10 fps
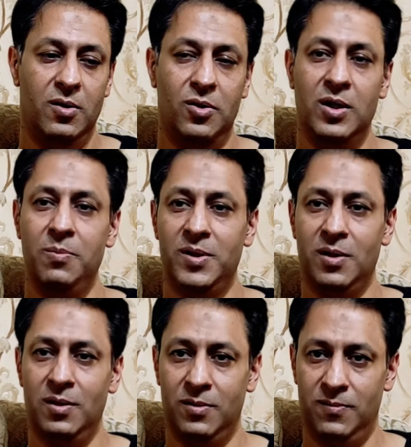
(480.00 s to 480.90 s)
you can meet
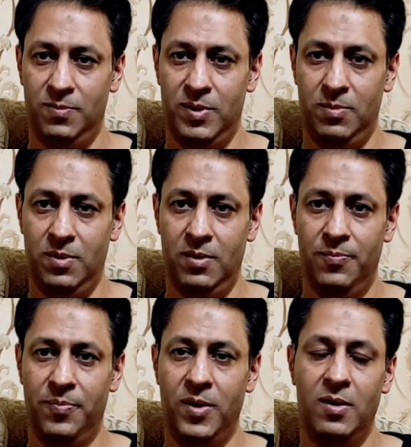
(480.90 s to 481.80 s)
a lot of people
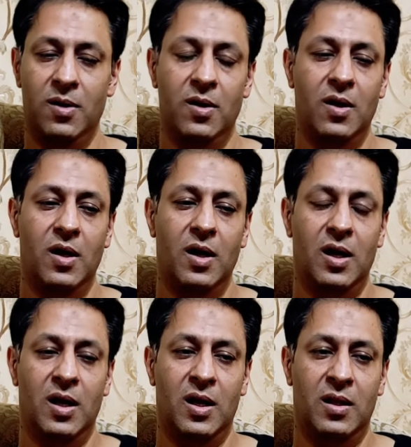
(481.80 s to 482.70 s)

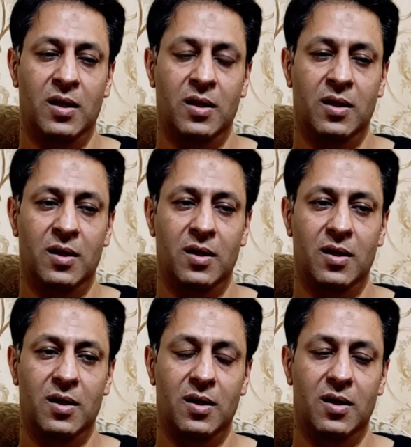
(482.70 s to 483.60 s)
and
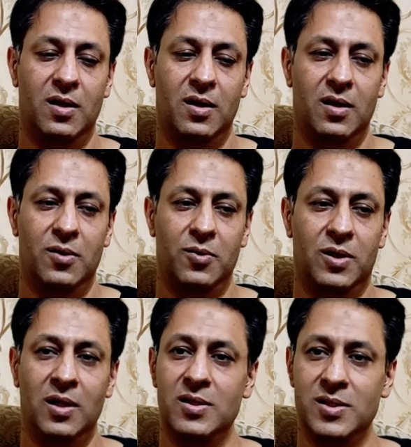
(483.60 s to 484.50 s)
you
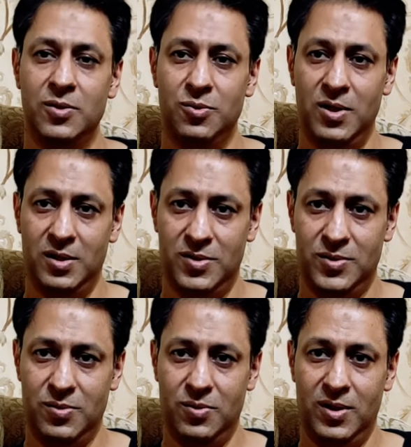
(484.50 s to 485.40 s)
can listen to their
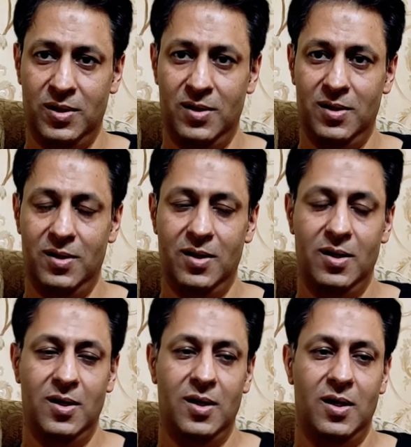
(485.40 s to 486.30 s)
story,
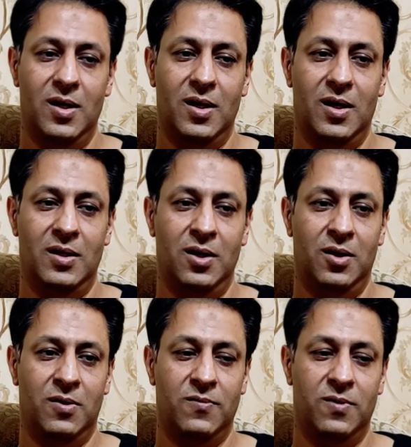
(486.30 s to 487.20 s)
and they
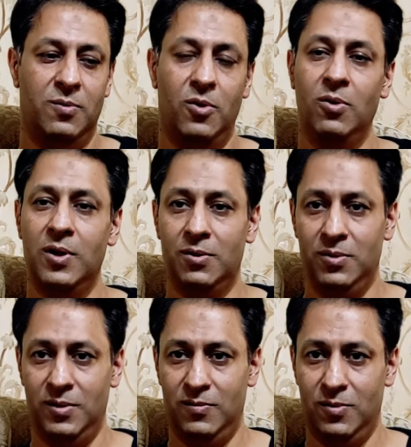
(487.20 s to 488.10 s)
are from all
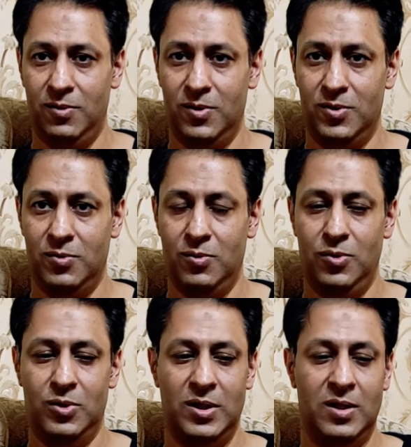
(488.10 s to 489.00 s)
around the world. So
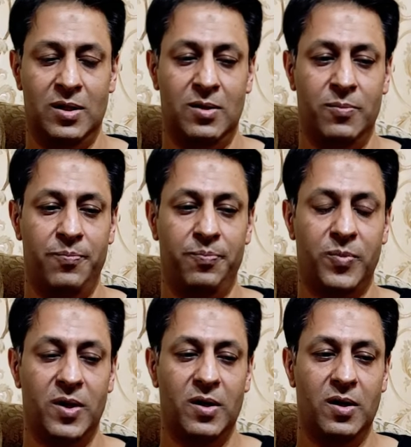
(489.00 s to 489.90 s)
you can
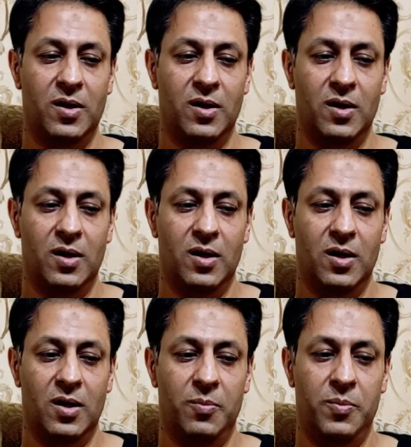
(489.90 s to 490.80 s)

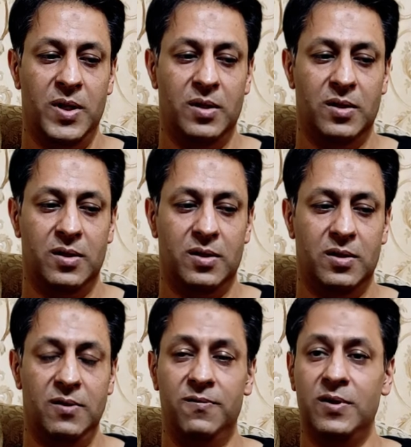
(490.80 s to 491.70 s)
meet
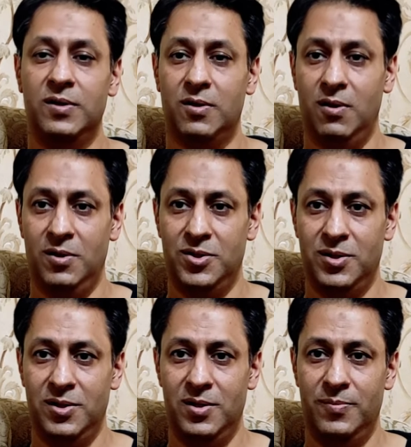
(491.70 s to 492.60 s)
different
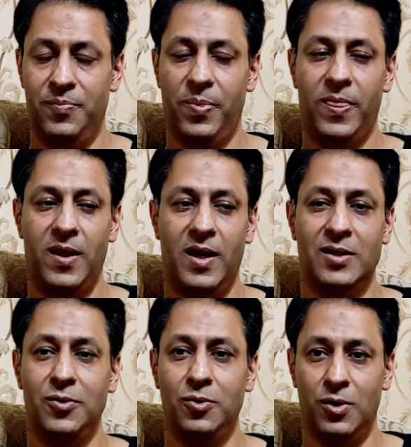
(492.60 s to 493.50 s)
culture
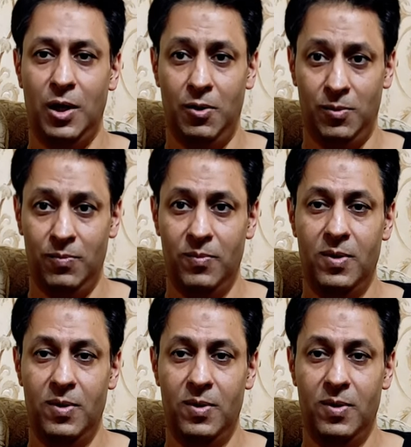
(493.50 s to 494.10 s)
at your home.